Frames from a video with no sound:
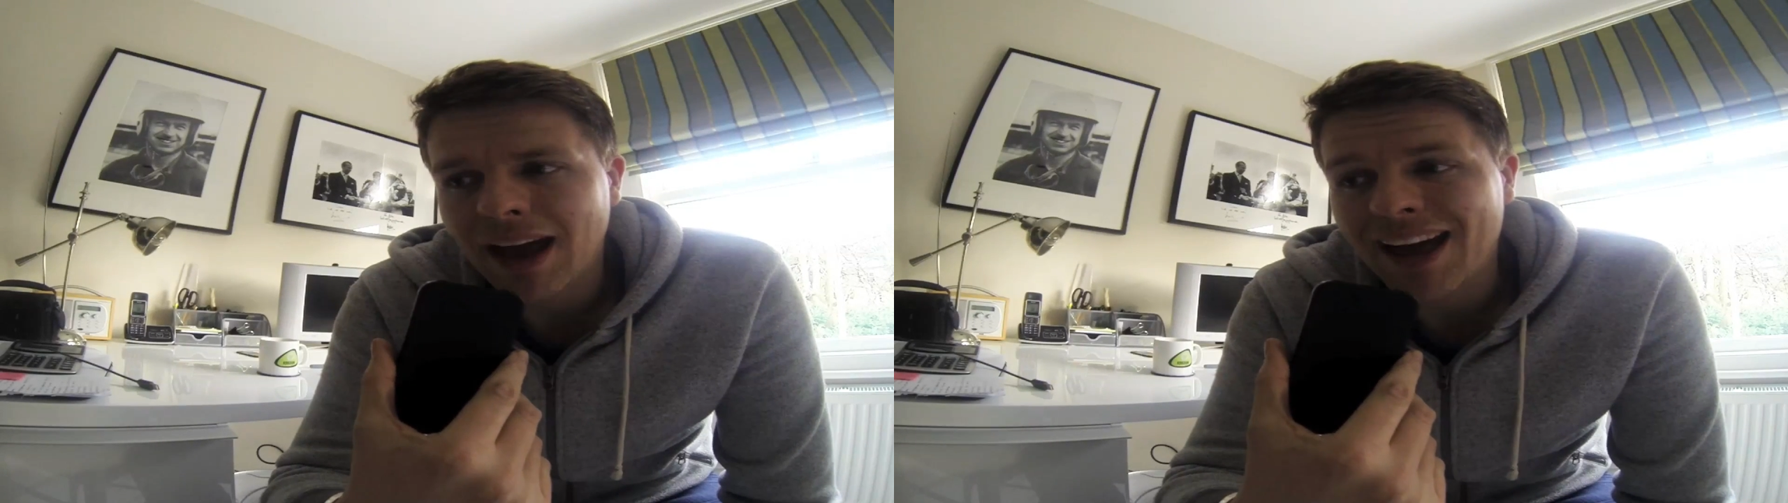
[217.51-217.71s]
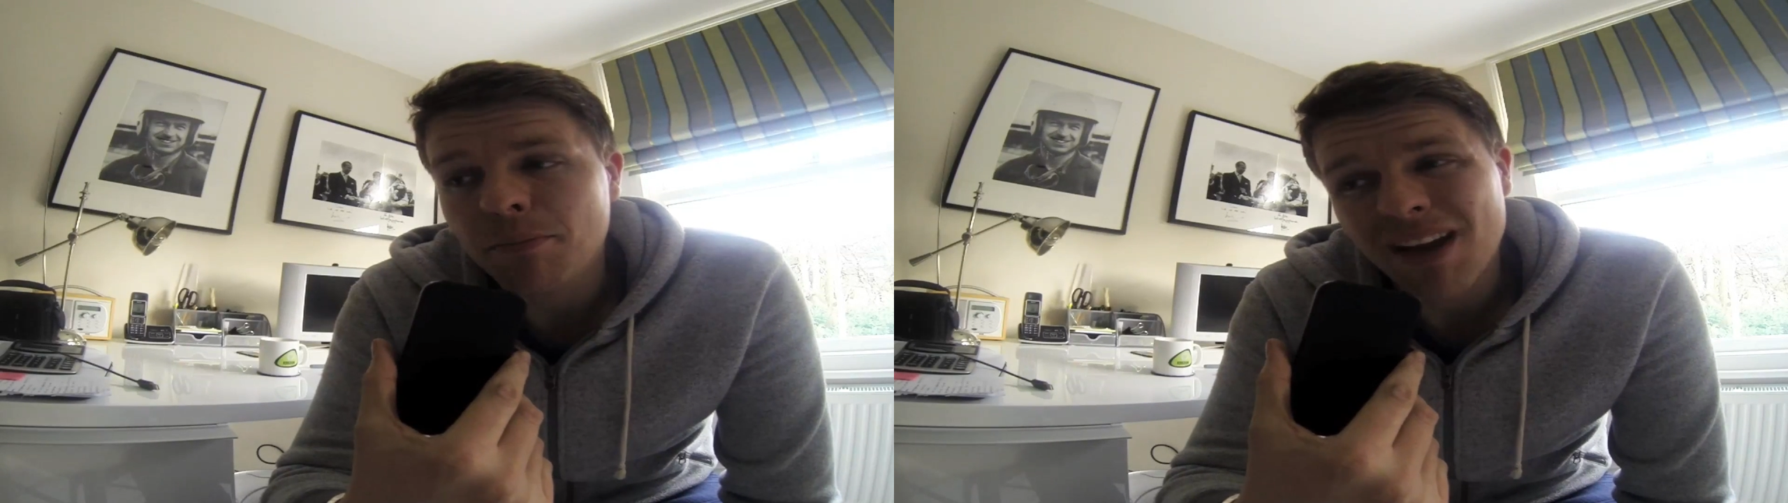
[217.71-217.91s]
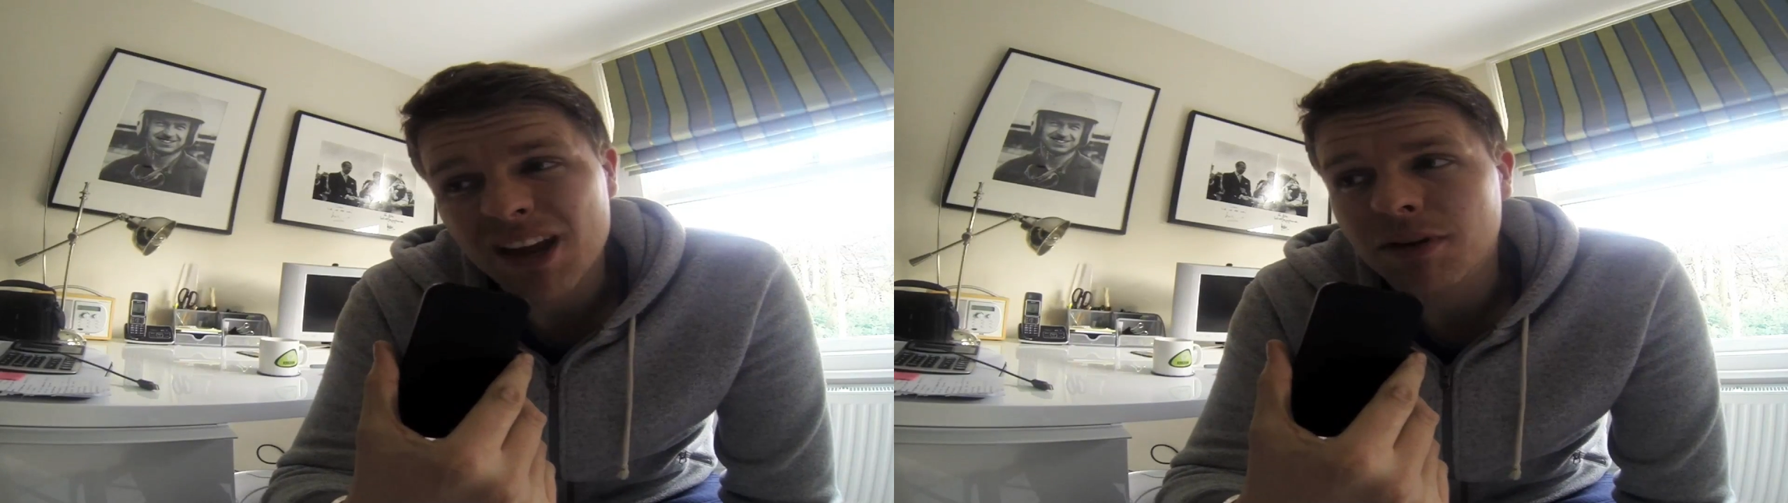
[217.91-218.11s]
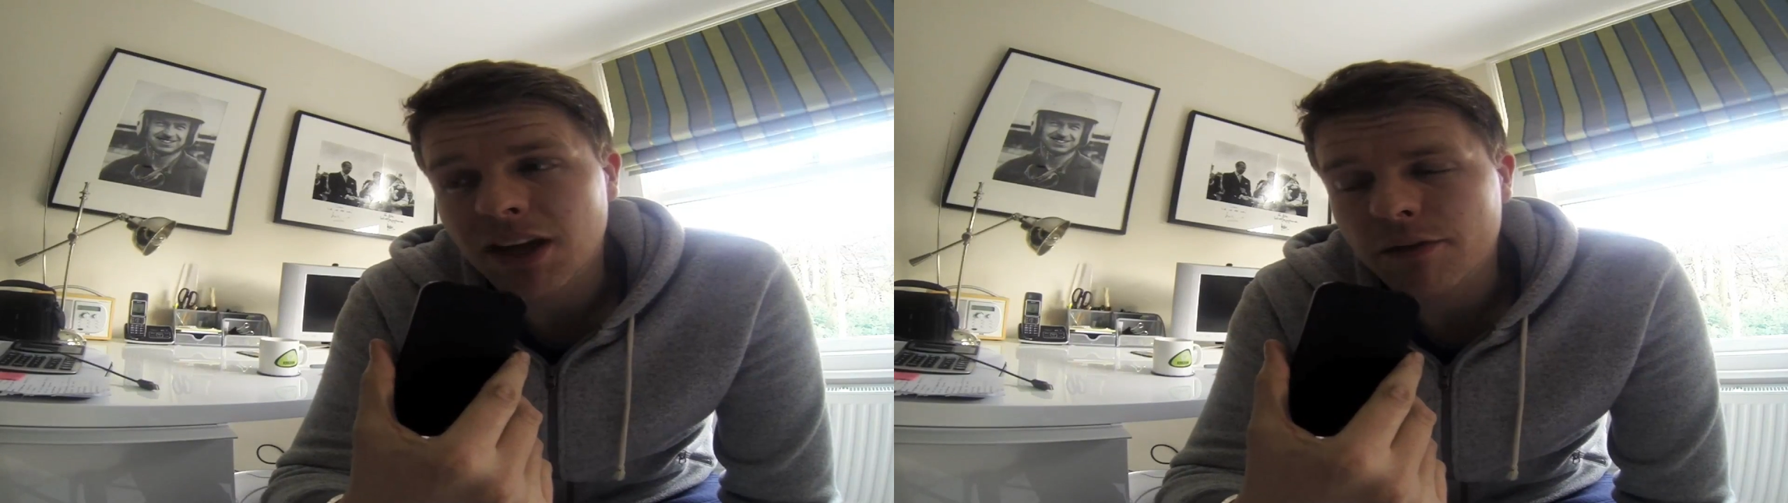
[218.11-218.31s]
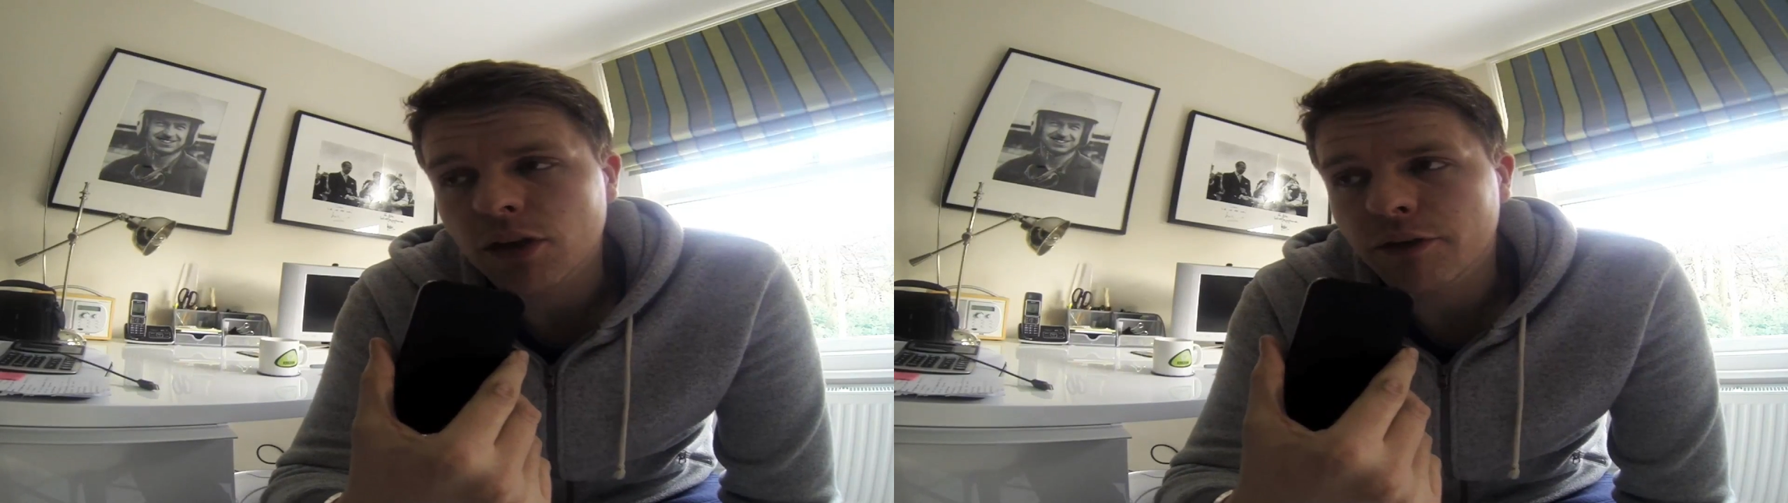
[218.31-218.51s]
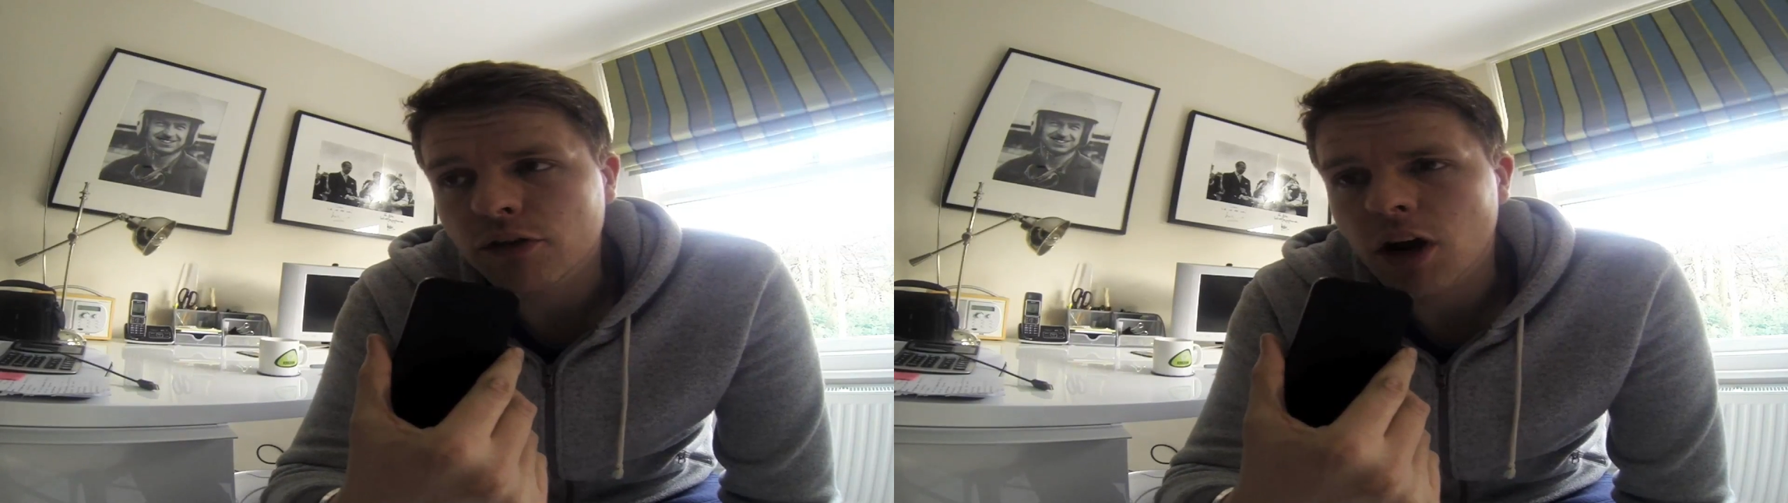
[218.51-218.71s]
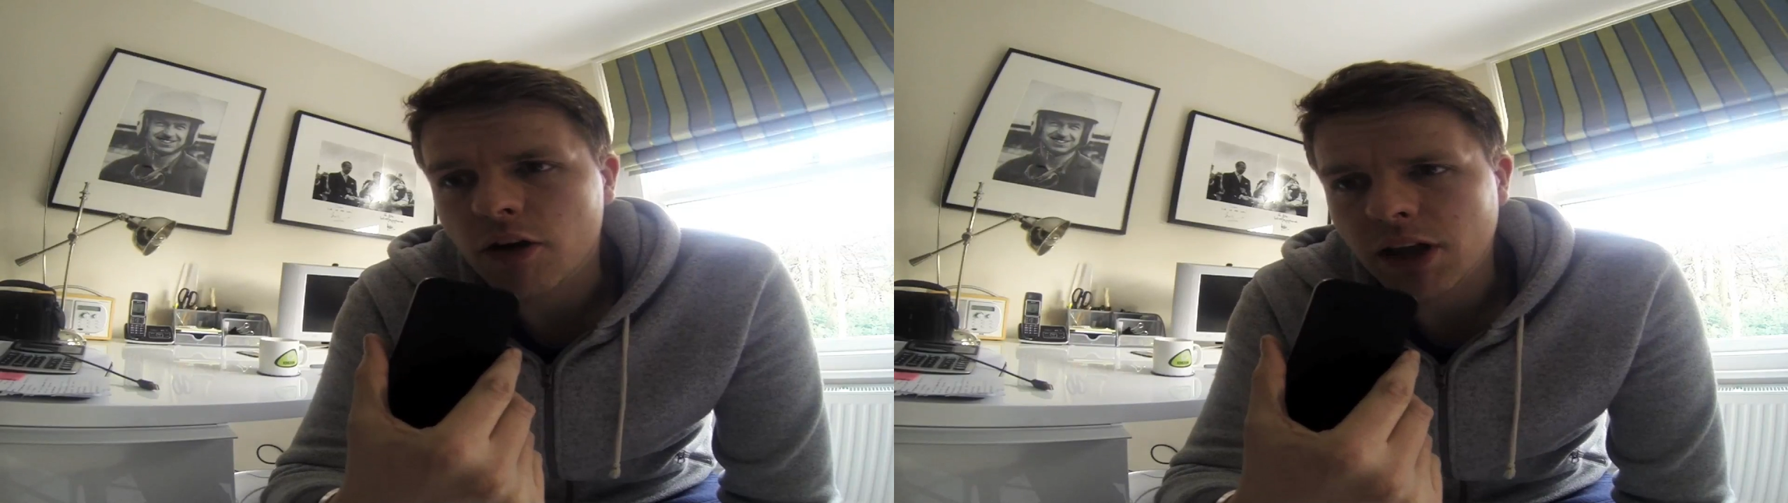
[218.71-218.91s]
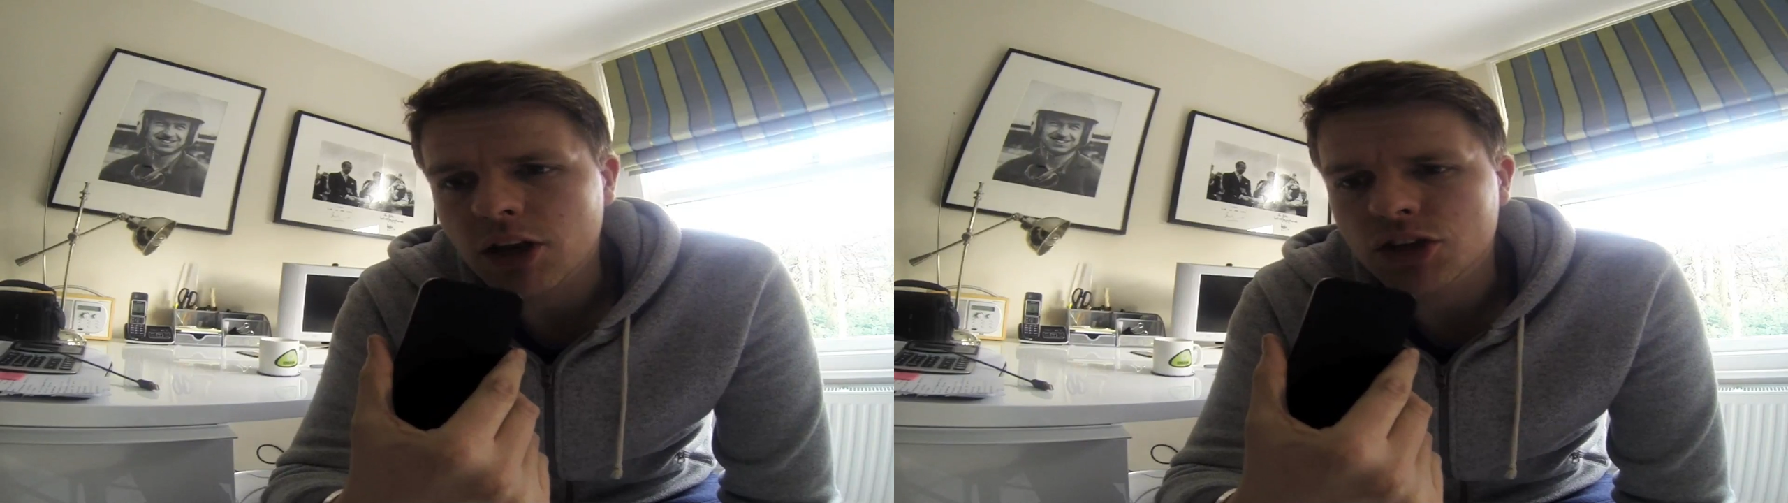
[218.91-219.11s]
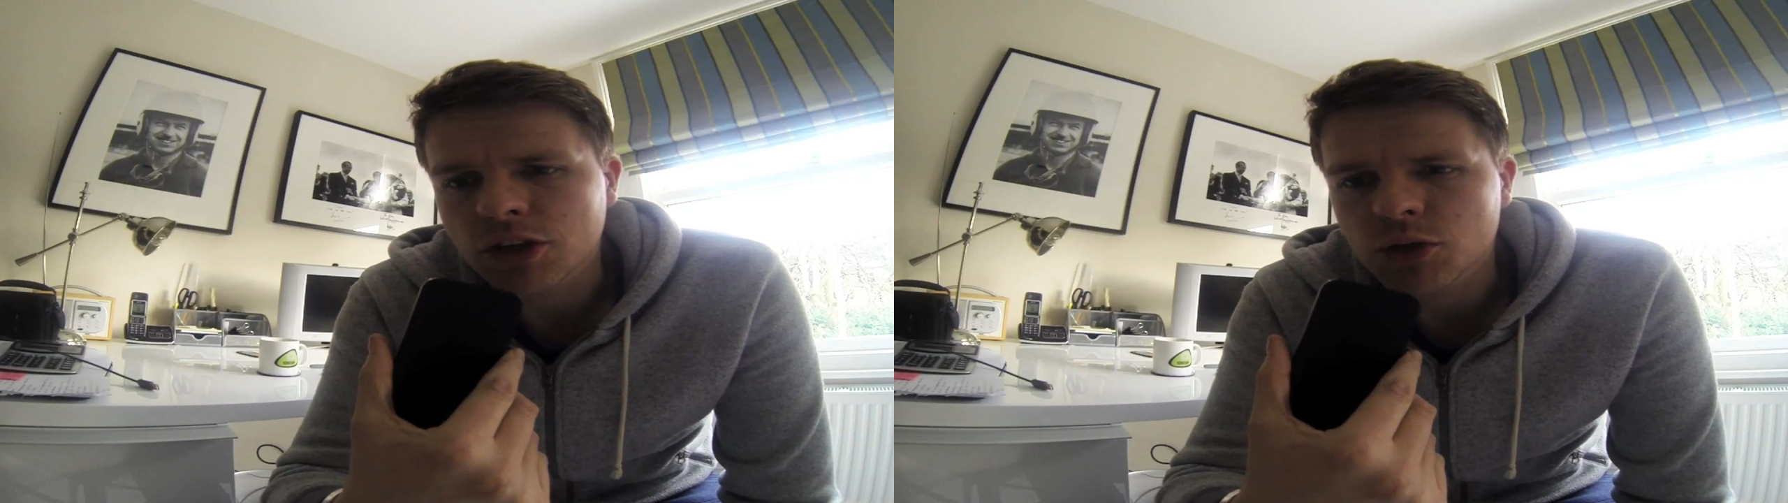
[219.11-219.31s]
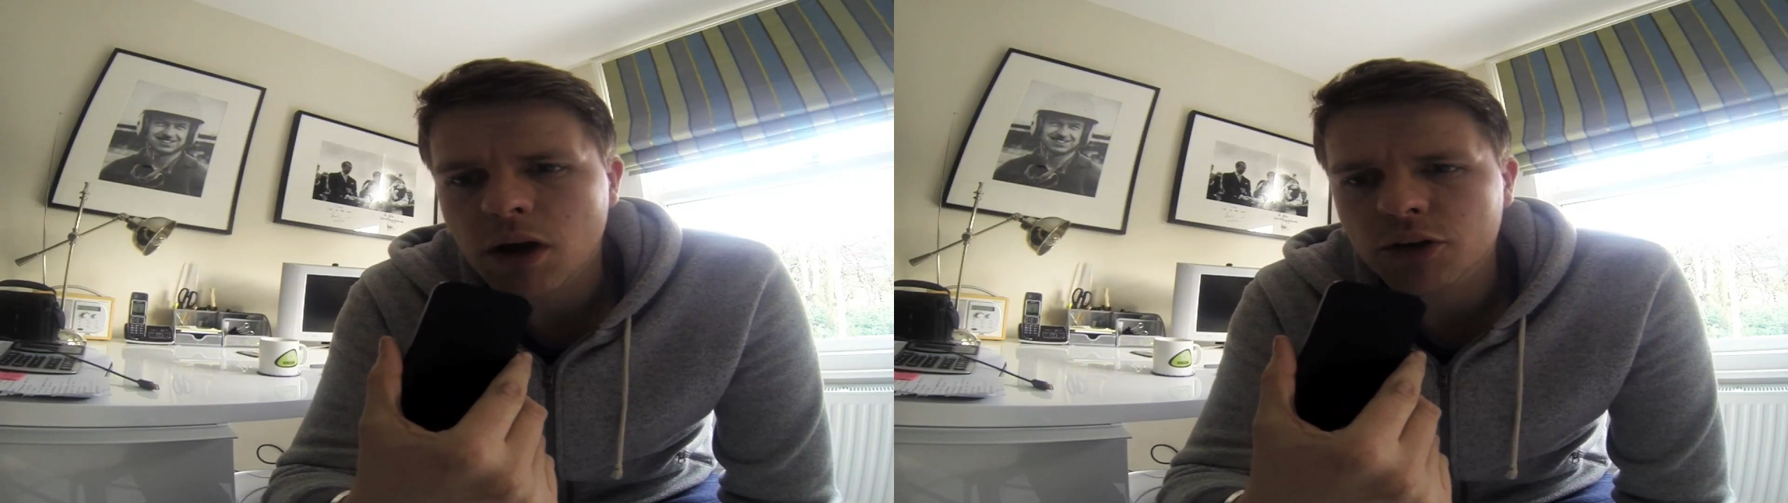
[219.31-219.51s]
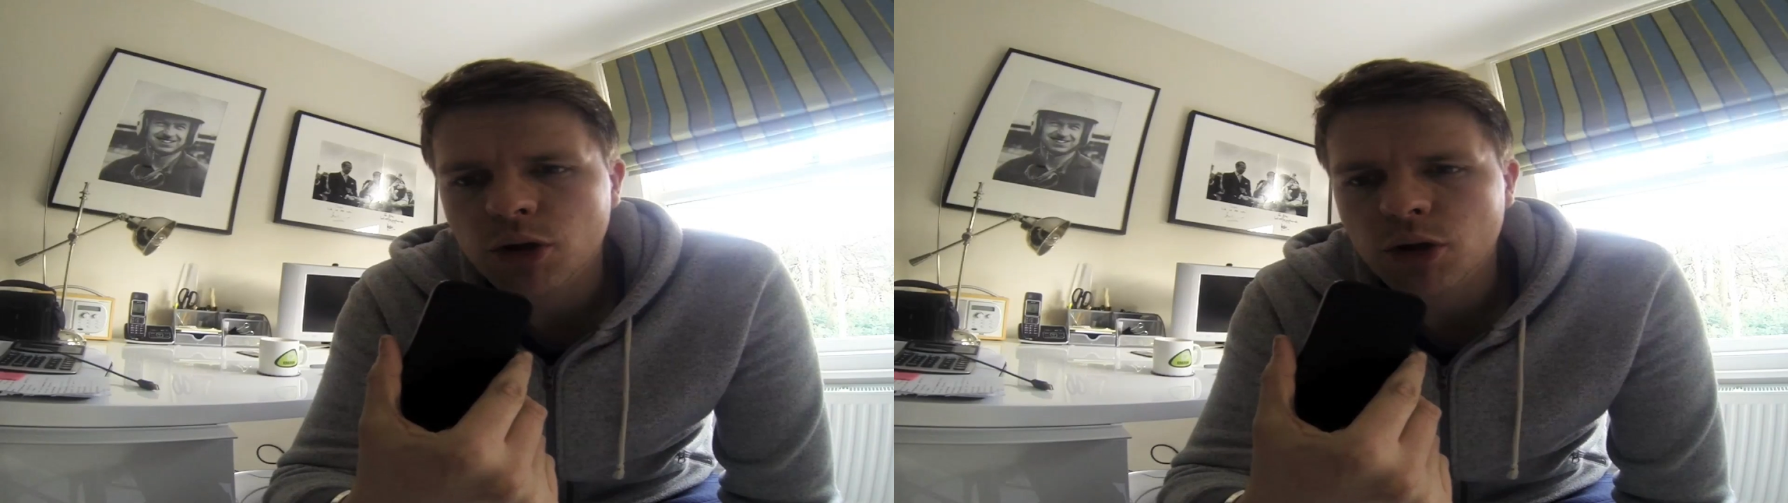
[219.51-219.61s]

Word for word: and maybe even the Ferrari engine as well.